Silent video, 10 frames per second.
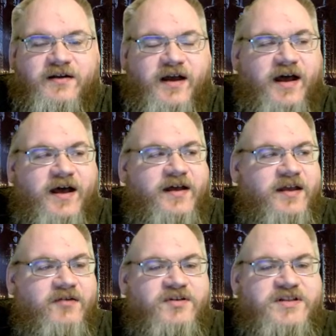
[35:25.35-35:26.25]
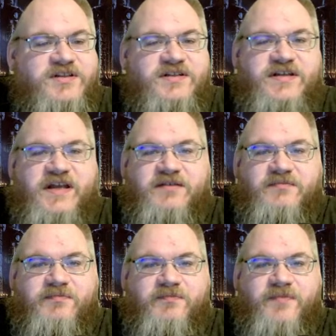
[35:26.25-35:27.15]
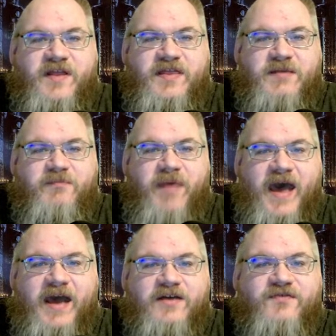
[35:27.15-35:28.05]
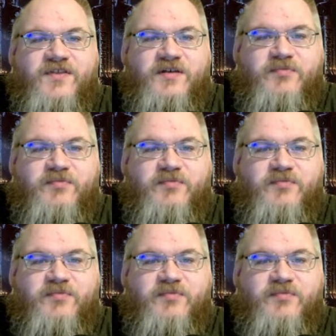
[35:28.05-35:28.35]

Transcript: uh, it would sit in the back of the